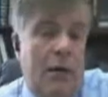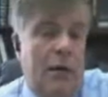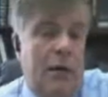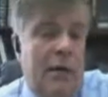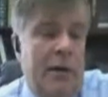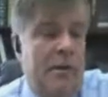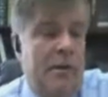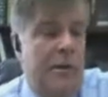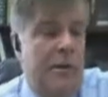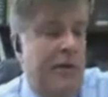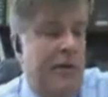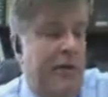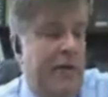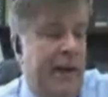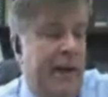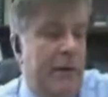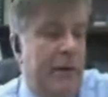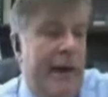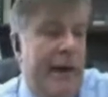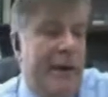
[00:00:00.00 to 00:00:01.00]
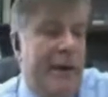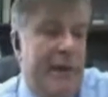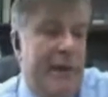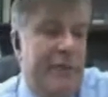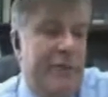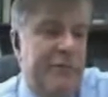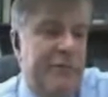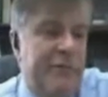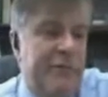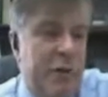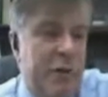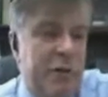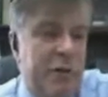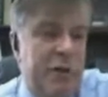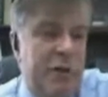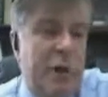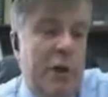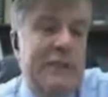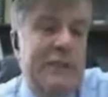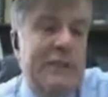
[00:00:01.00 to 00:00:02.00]
It's quite funny why we even, to a
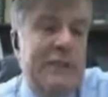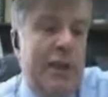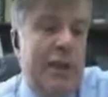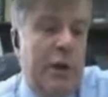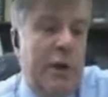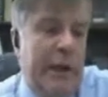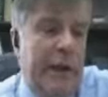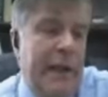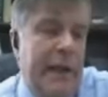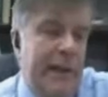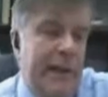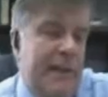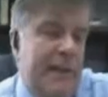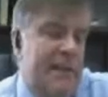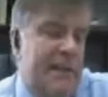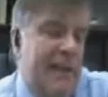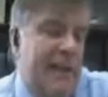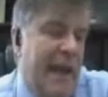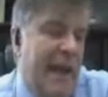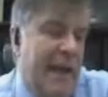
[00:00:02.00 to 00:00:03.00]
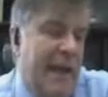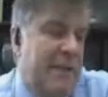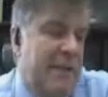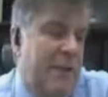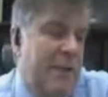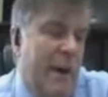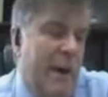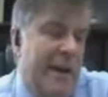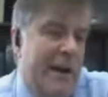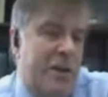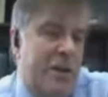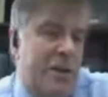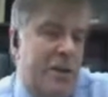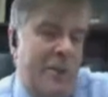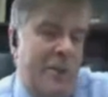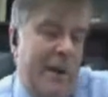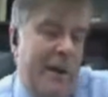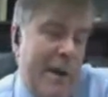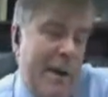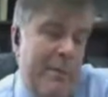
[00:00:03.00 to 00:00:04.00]
certain degree, in this case, question,
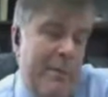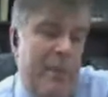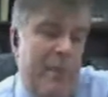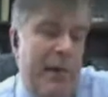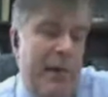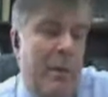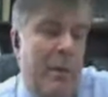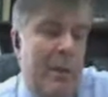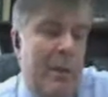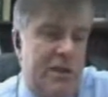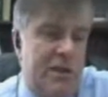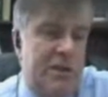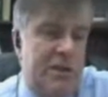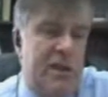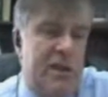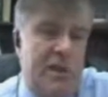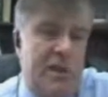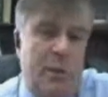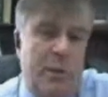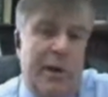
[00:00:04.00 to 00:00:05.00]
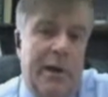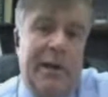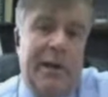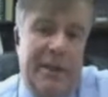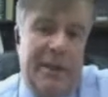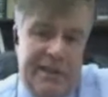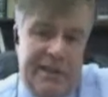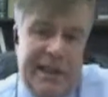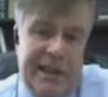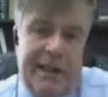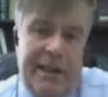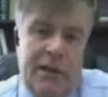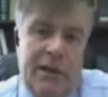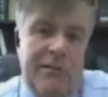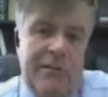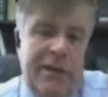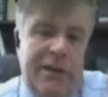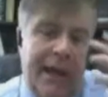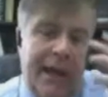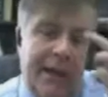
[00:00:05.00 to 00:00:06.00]
well, maybe we question, is it really the standard
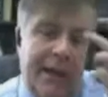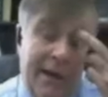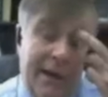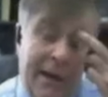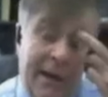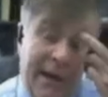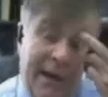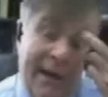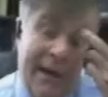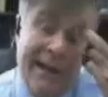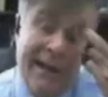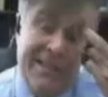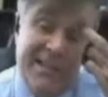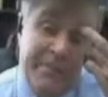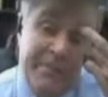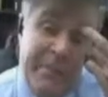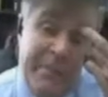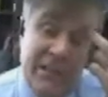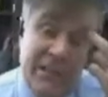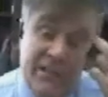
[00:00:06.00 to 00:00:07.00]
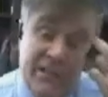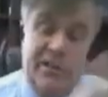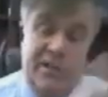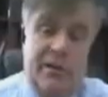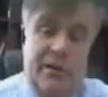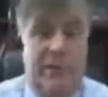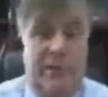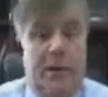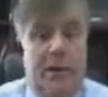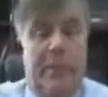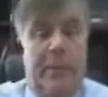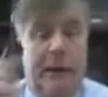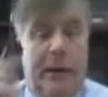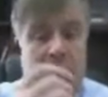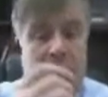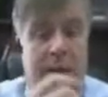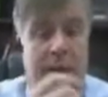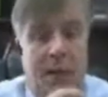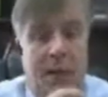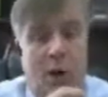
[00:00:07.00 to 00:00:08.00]
of care as patients or so? But
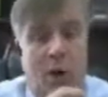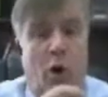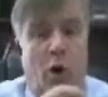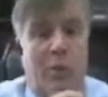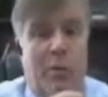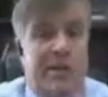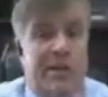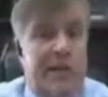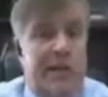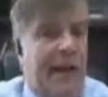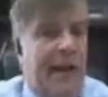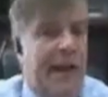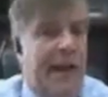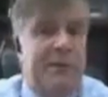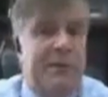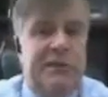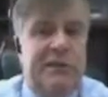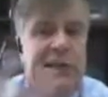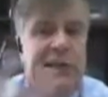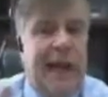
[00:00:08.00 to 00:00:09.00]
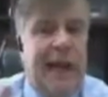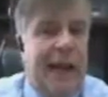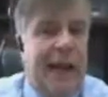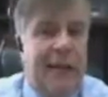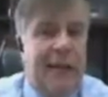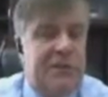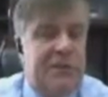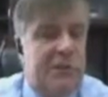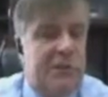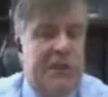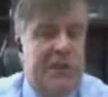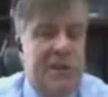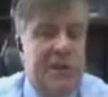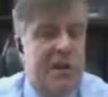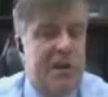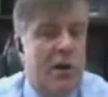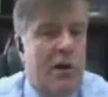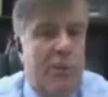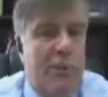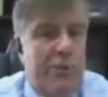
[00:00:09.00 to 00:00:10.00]
obviously everything else, whether
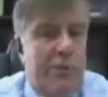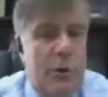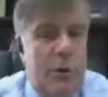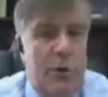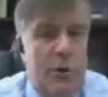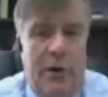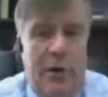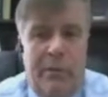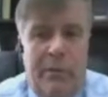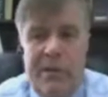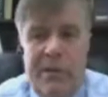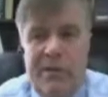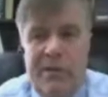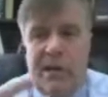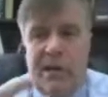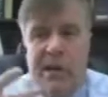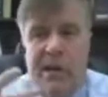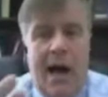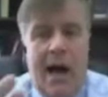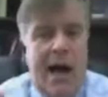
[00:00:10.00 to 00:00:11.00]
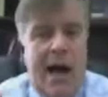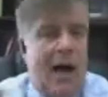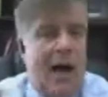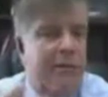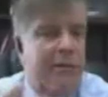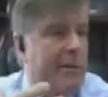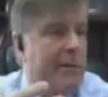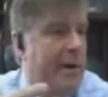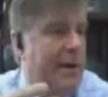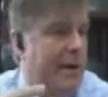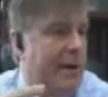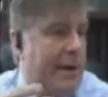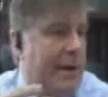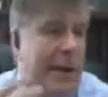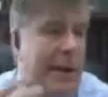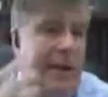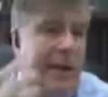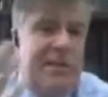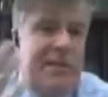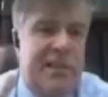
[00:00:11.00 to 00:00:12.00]
it's a computer, whether it's a car,
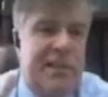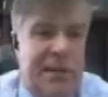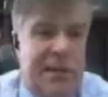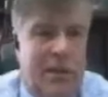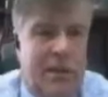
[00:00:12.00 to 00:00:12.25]
anything,